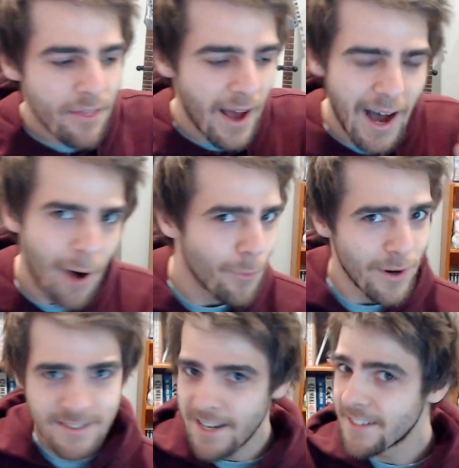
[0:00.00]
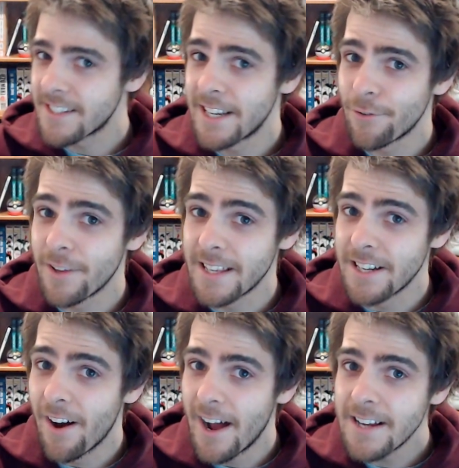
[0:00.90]
The artwork starts getting really
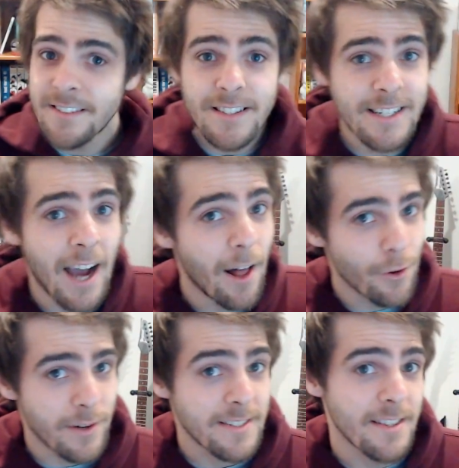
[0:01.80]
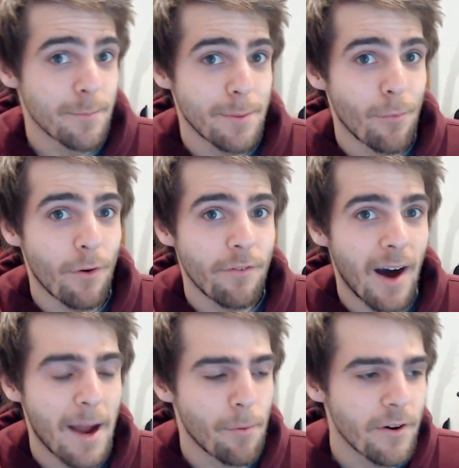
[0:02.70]
nice, the coloring's a little bit more
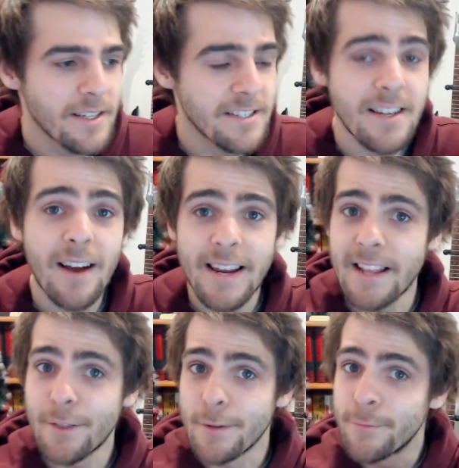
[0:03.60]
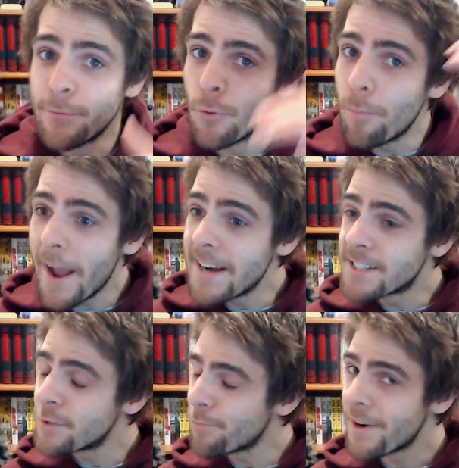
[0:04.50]
vibrant, you start getting those
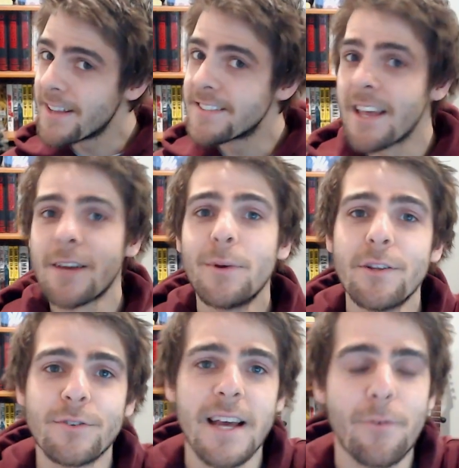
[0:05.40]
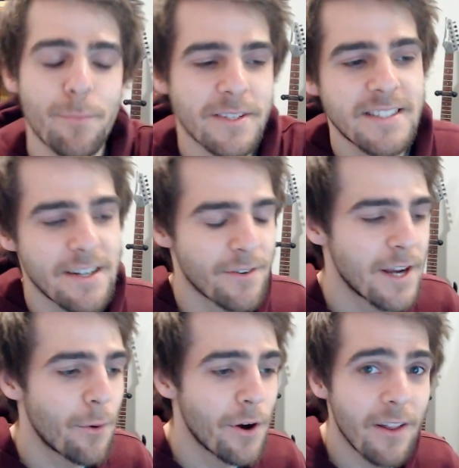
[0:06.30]
full-page spreads like we looked at with
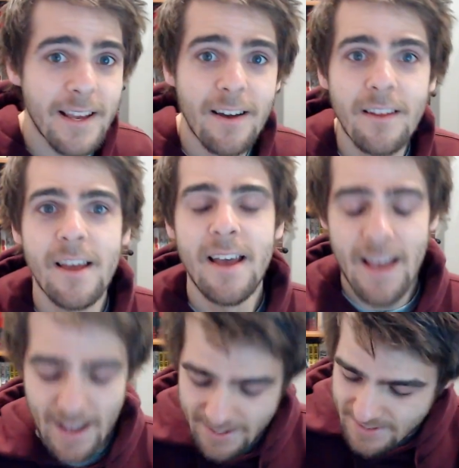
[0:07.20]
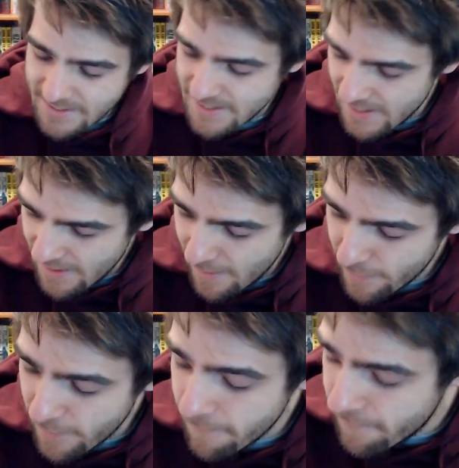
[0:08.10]
Mysterio earlier, and
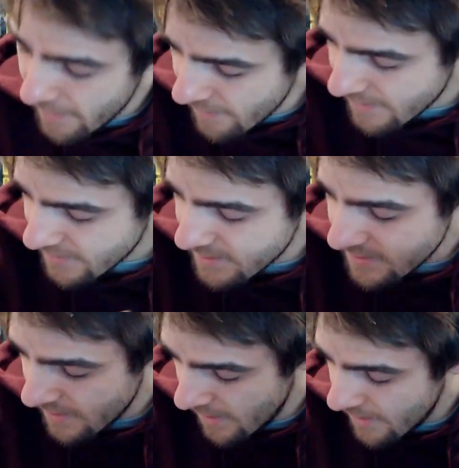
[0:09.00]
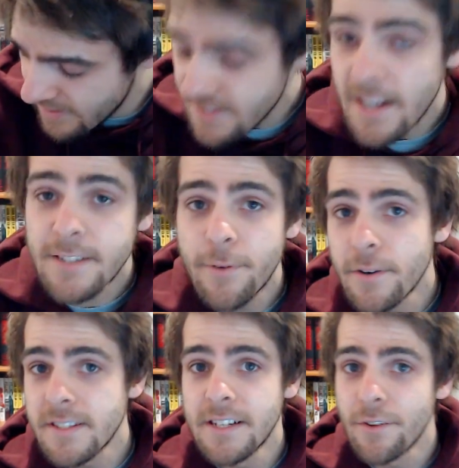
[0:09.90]
the villains, it starts
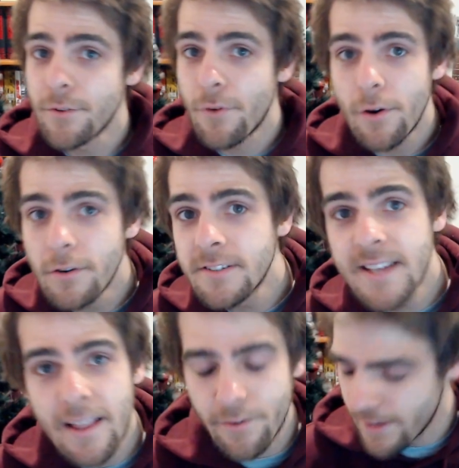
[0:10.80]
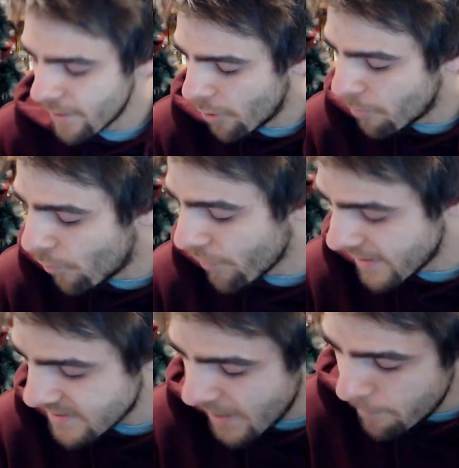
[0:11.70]
focusing on the Rogues Gallery a lot more.
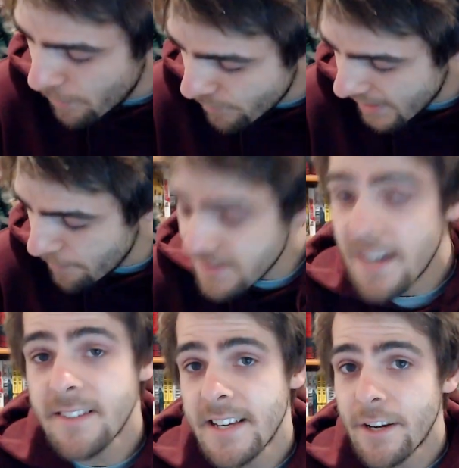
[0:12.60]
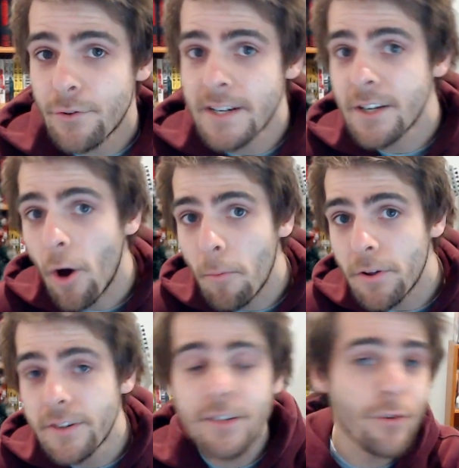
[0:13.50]
They start building up, you start seeing Green
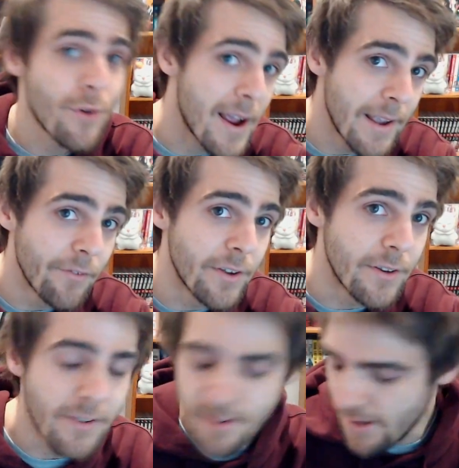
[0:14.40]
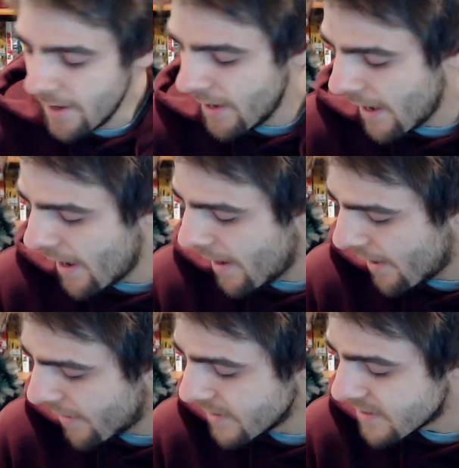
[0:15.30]
Goblin, Kraven,
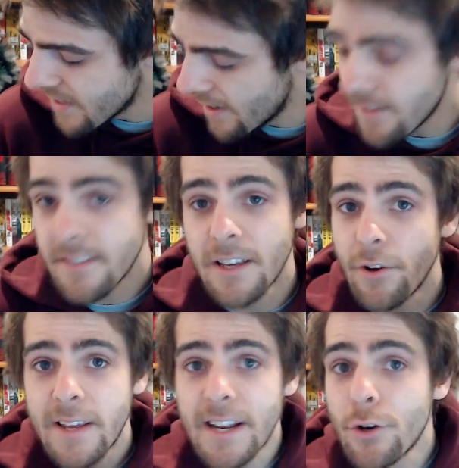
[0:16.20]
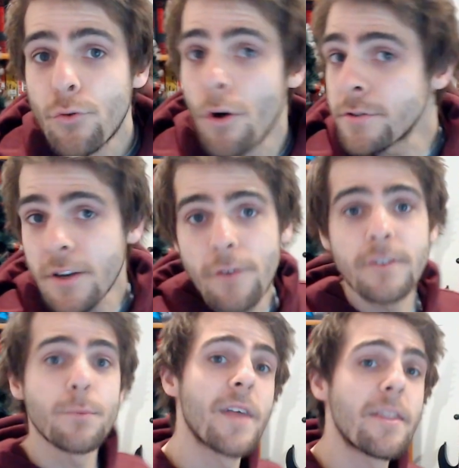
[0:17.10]
you start, getting
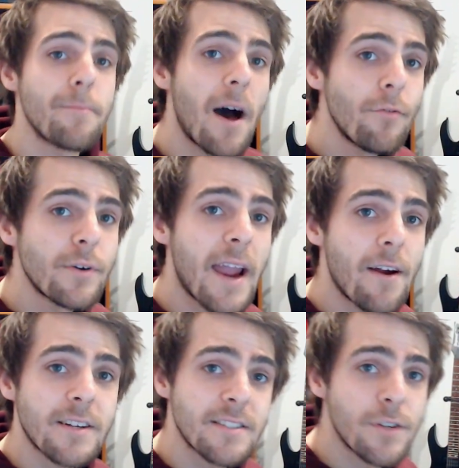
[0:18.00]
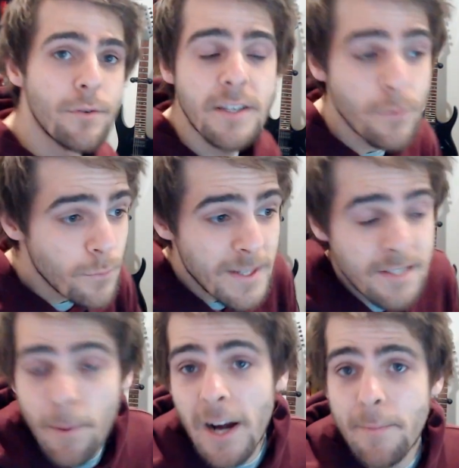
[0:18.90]
crossovers with other Marvel characters too. This was when
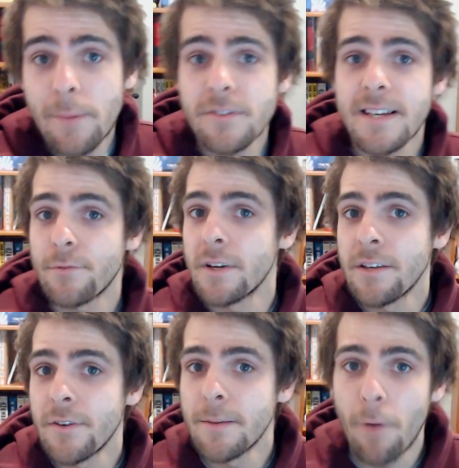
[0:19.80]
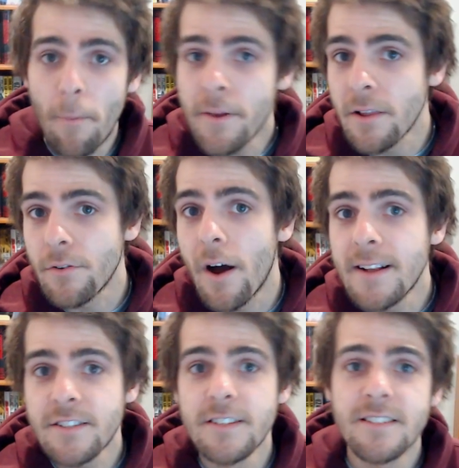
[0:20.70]
Spider-Man was like really, really popular,
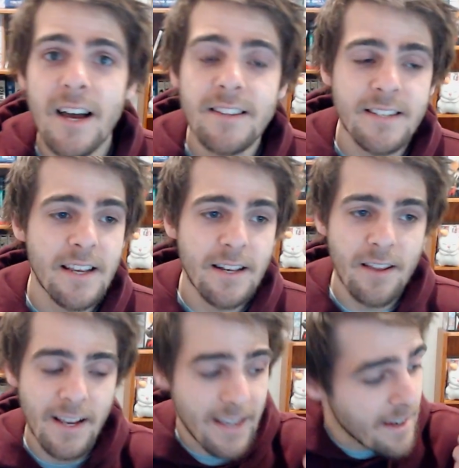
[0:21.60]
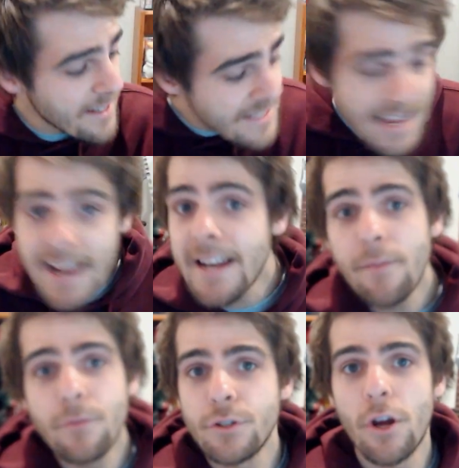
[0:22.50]
right? So you start seeing like a
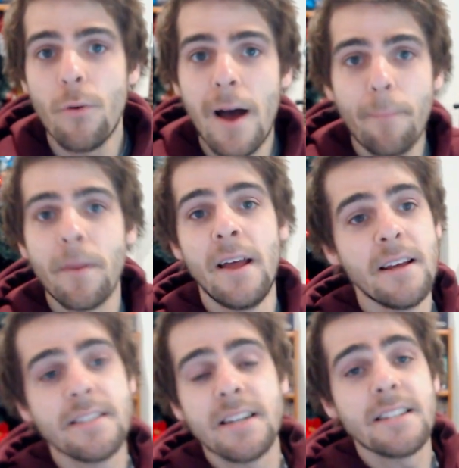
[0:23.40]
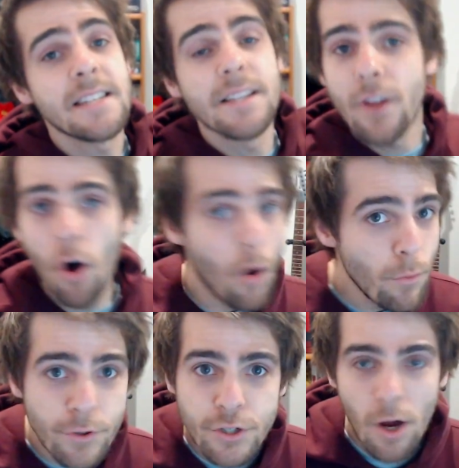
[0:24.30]
Daredevil show up, you start seeing the
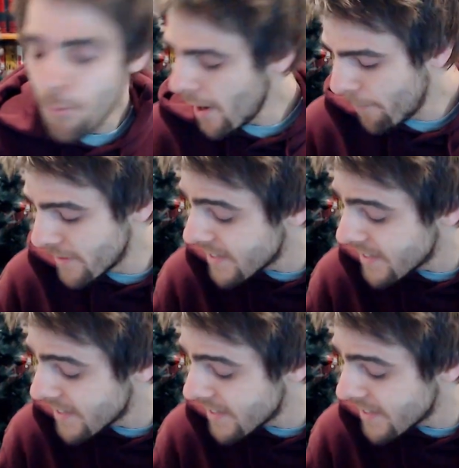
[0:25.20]
Hulk show up.